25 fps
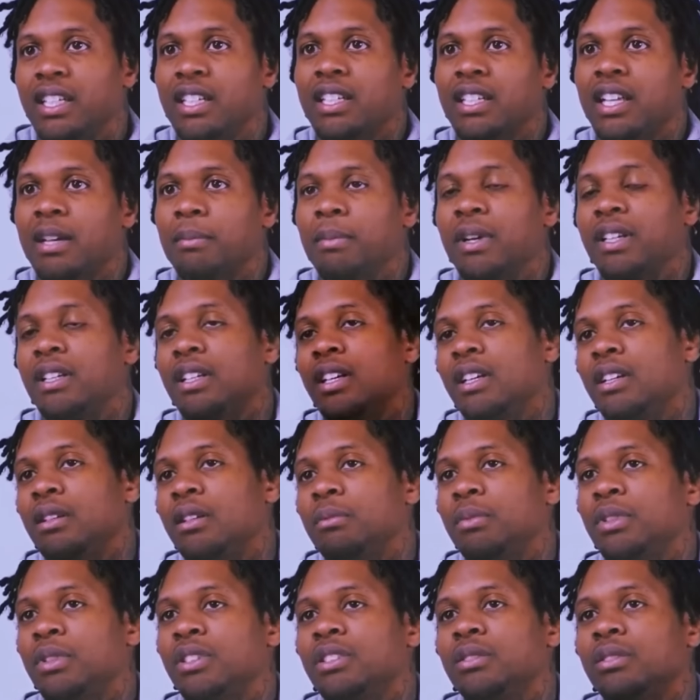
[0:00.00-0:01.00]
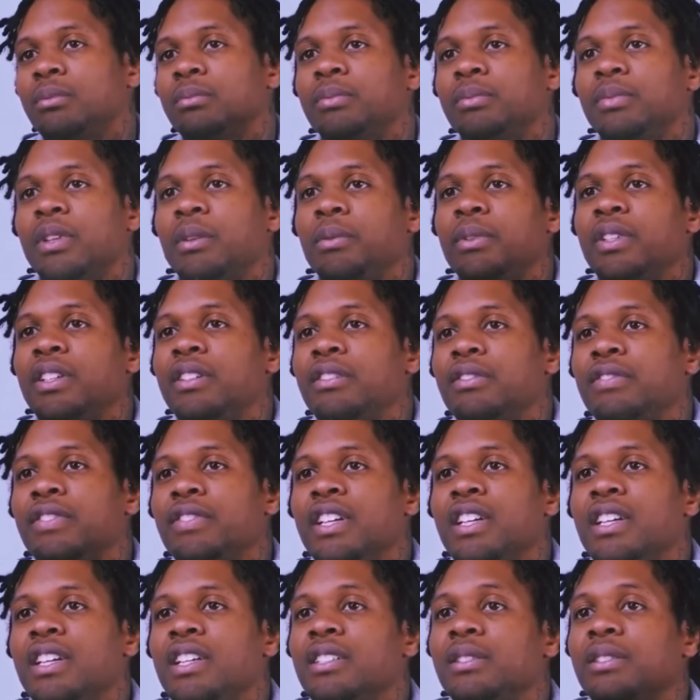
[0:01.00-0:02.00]
Yeah, like my daddy a Muslim. Like he in the
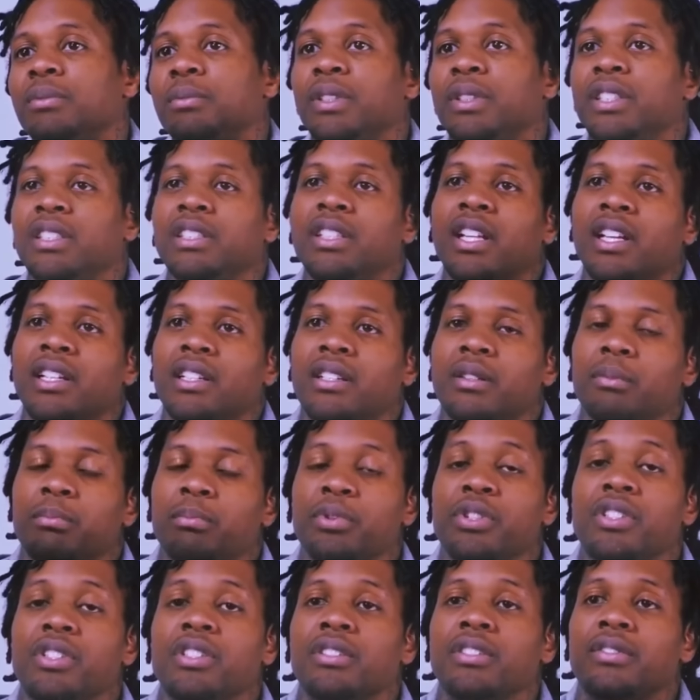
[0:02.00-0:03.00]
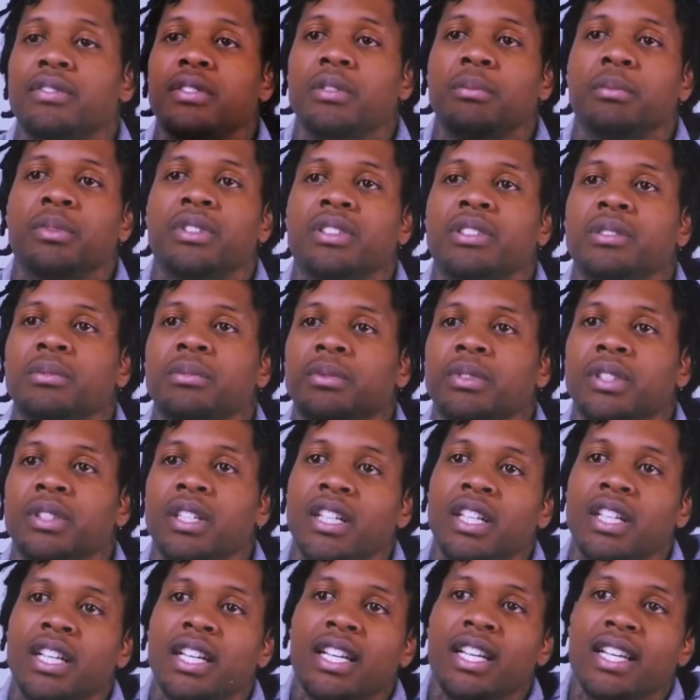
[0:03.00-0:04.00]
feds, but he like the preacher for the Muslim.
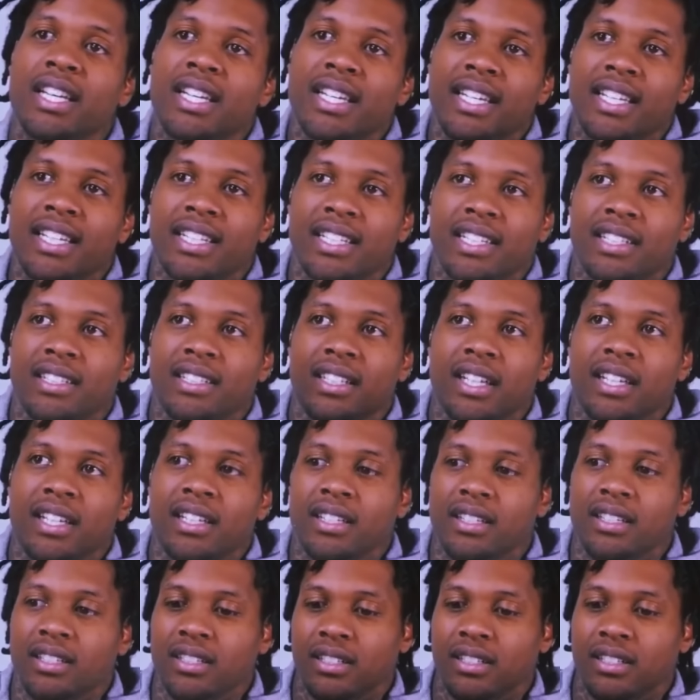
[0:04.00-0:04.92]
And then like